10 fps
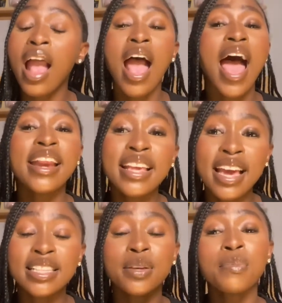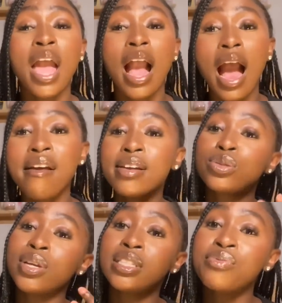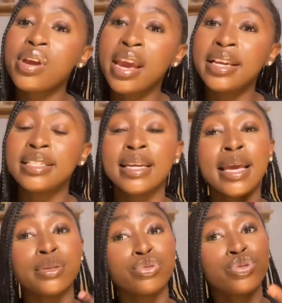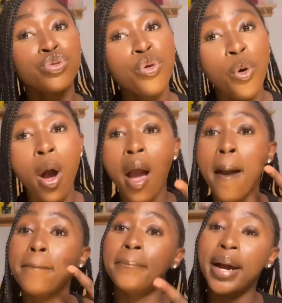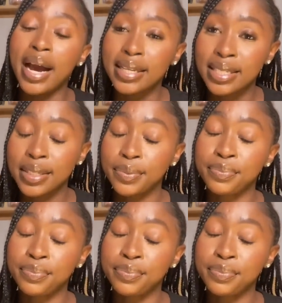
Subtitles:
I didn't get it. Me, I carried 23 kg in 2 bags.